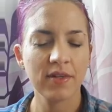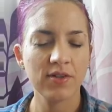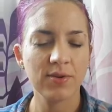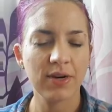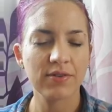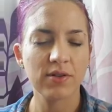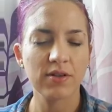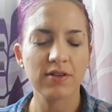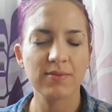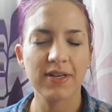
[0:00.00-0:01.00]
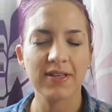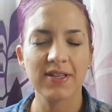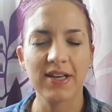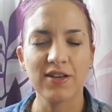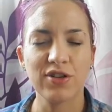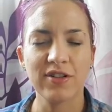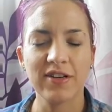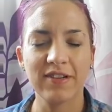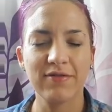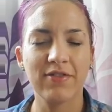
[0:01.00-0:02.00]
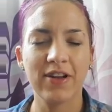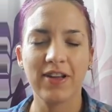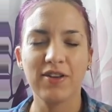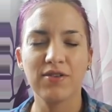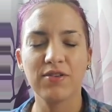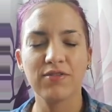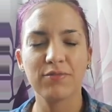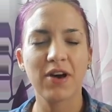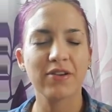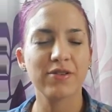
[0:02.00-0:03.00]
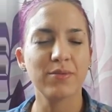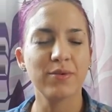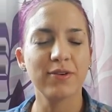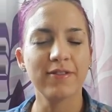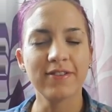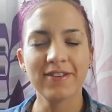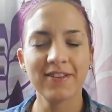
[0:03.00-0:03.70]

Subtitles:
So after this meditation, I invite you, if possible,